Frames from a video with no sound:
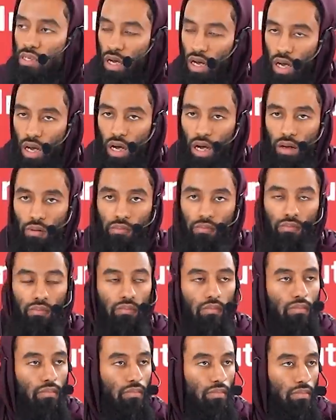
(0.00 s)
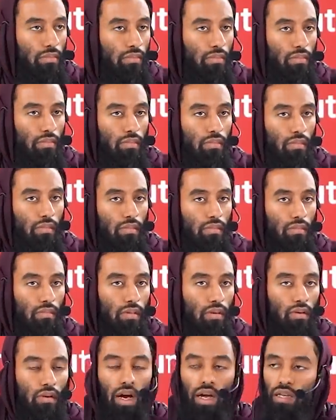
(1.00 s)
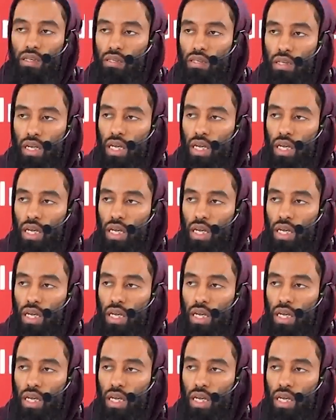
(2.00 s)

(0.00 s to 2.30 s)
harm, right?